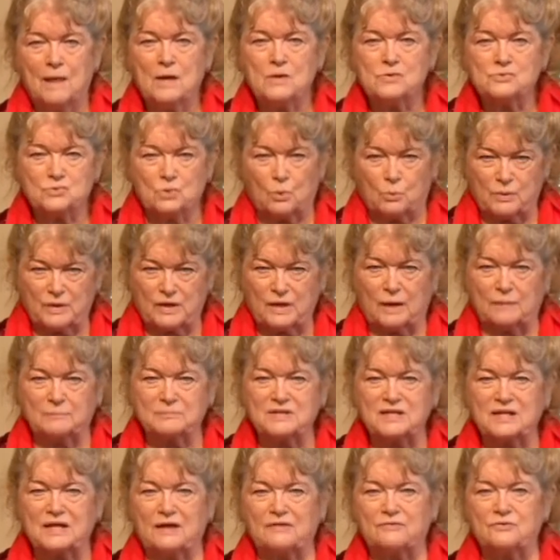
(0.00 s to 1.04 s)
So we come
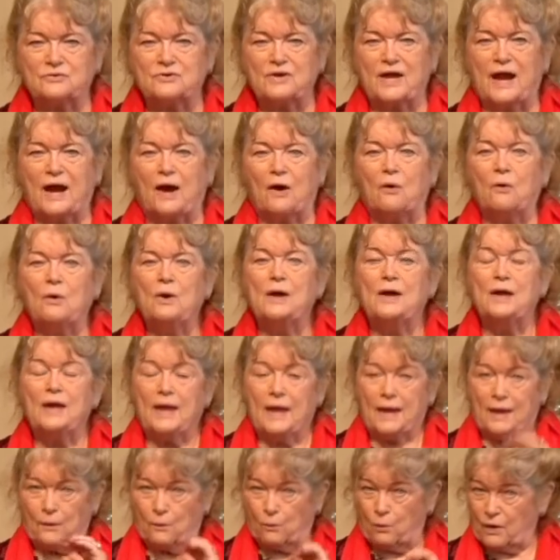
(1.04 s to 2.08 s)
together now,
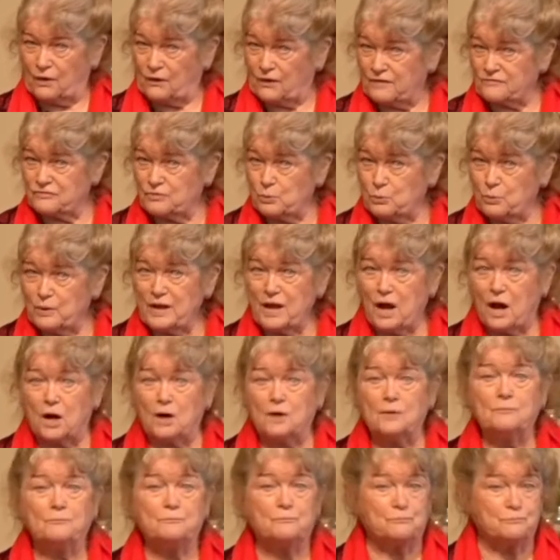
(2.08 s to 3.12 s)
wherever we are,